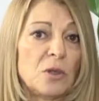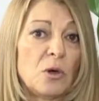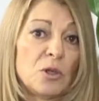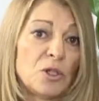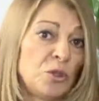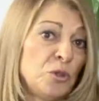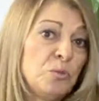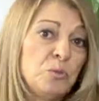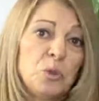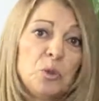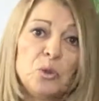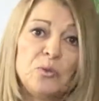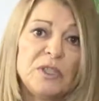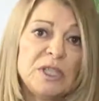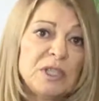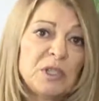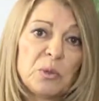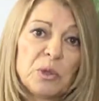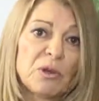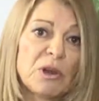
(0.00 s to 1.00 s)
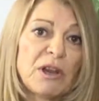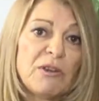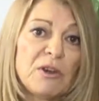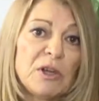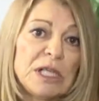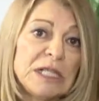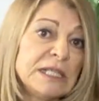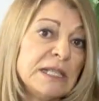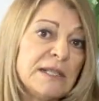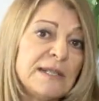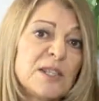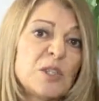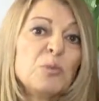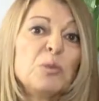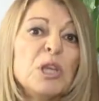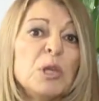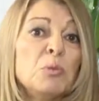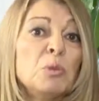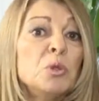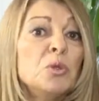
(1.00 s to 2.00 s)
or to move it wherever it needs to
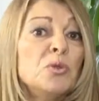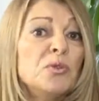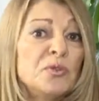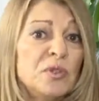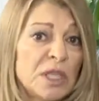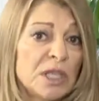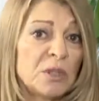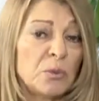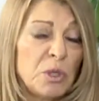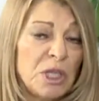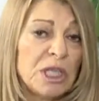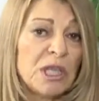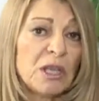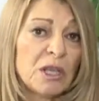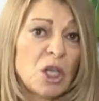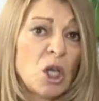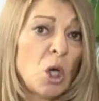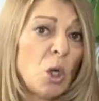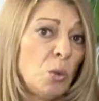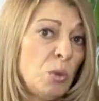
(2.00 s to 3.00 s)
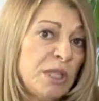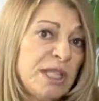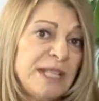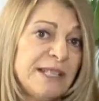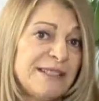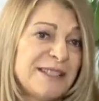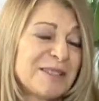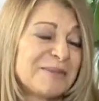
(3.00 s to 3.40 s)
be moved, and we can go with it.